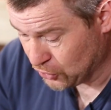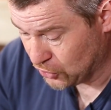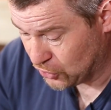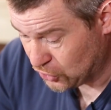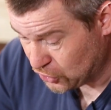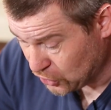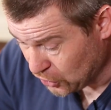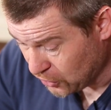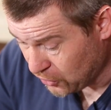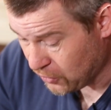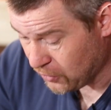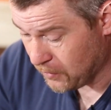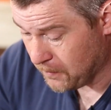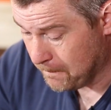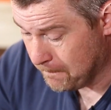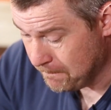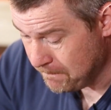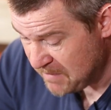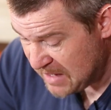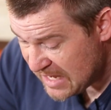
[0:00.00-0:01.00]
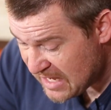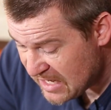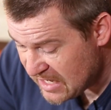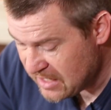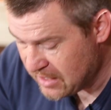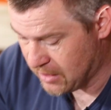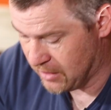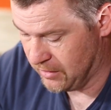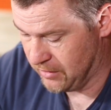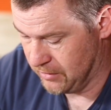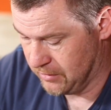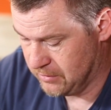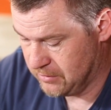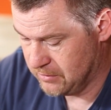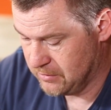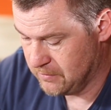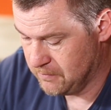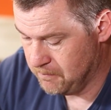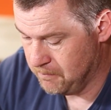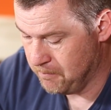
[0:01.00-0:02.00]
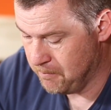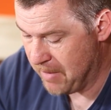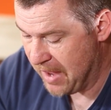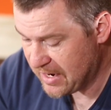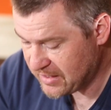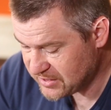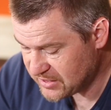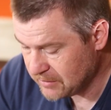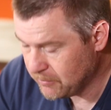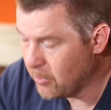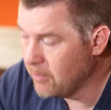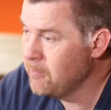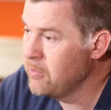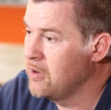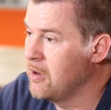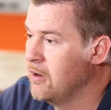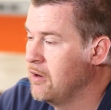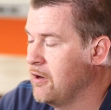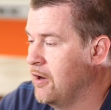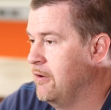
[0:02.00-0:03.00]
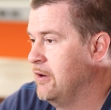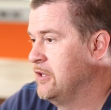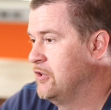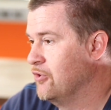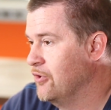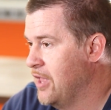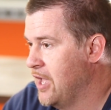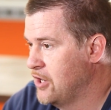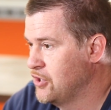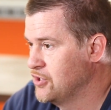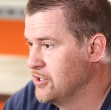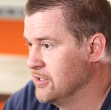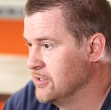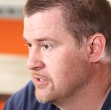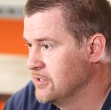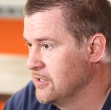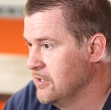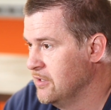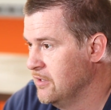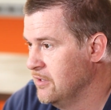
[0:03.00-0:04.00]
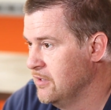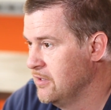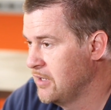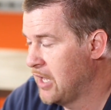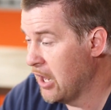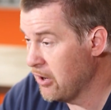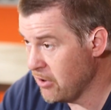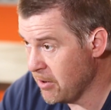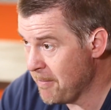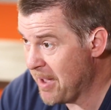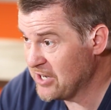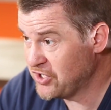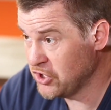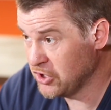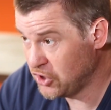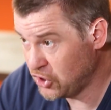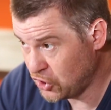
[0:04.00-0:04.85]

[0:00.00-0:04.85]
to 2 million maximum concurrent connections. Can you imagine